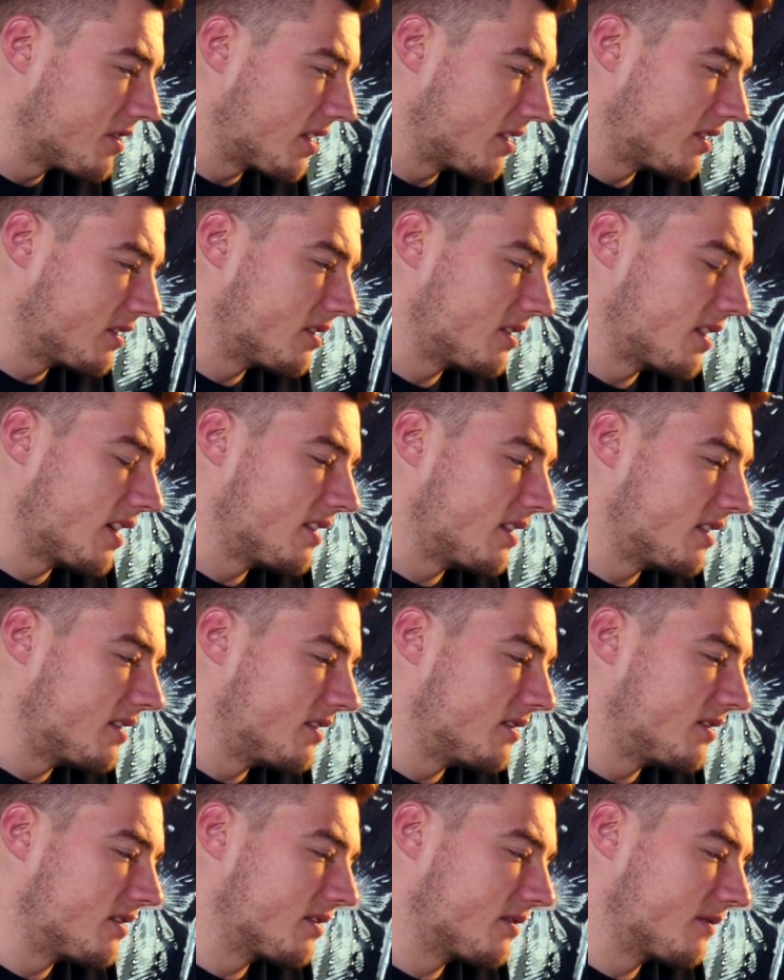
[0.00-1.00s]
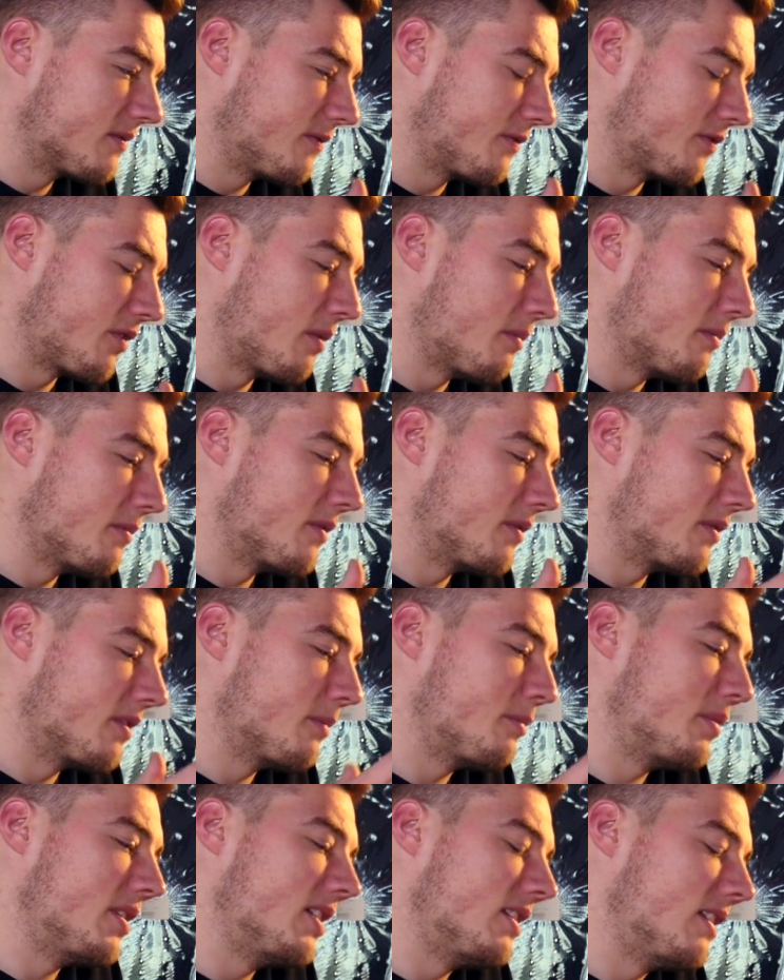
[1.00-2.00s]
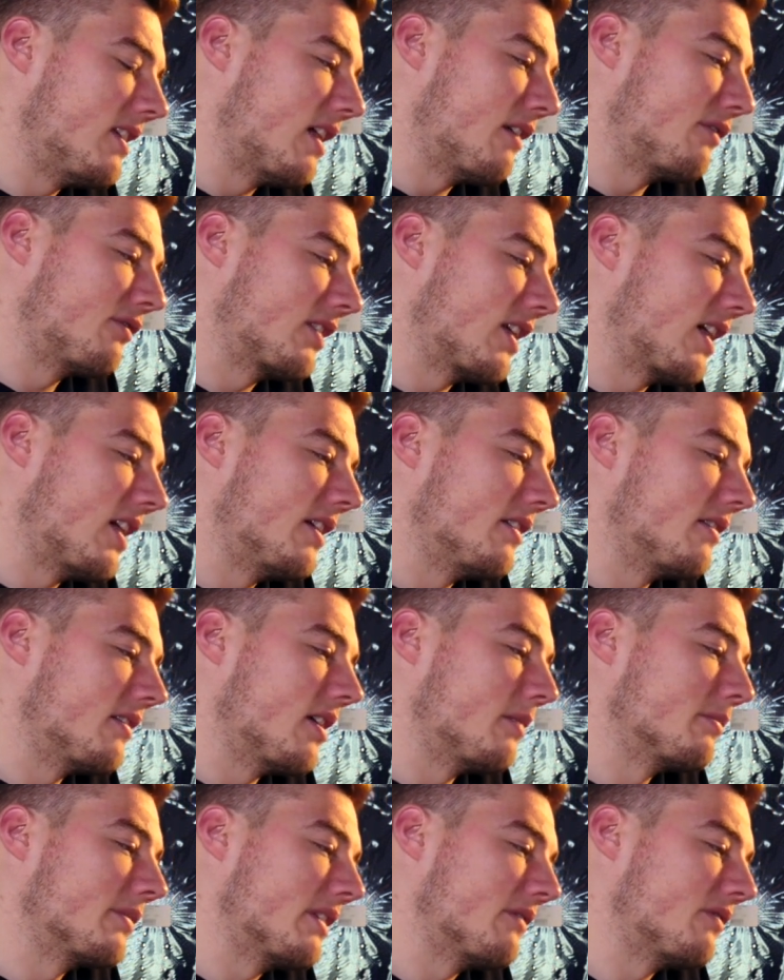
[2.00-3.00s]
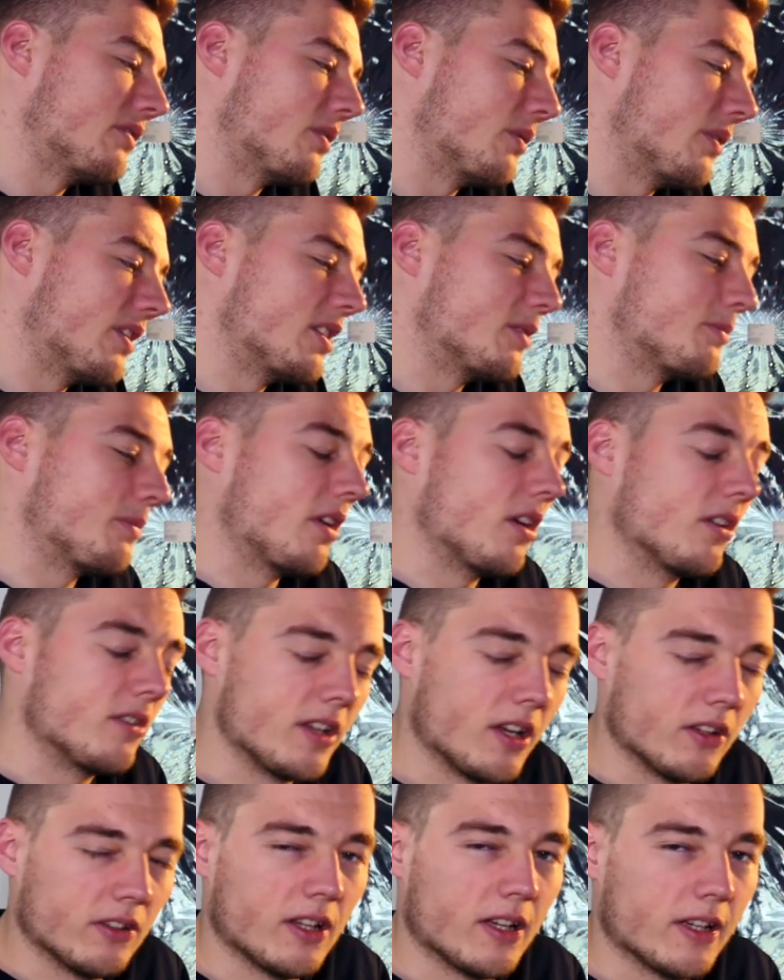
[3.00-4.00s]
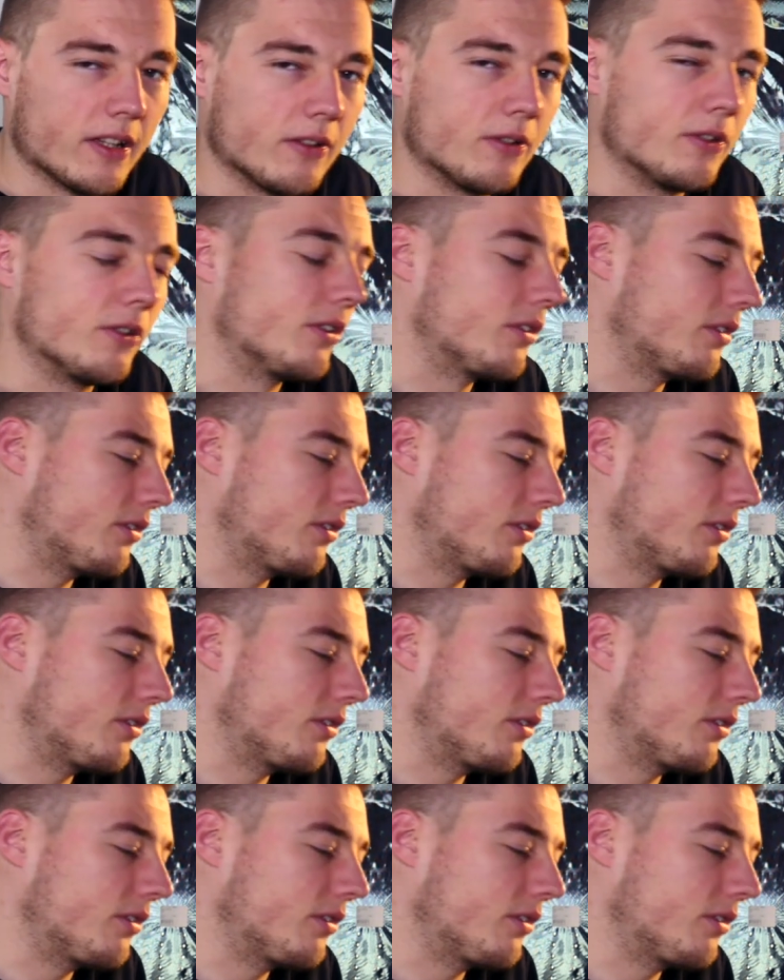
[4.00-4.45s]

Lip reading: As I say, this is from the PDF guide that I'm giving away as part of the online course,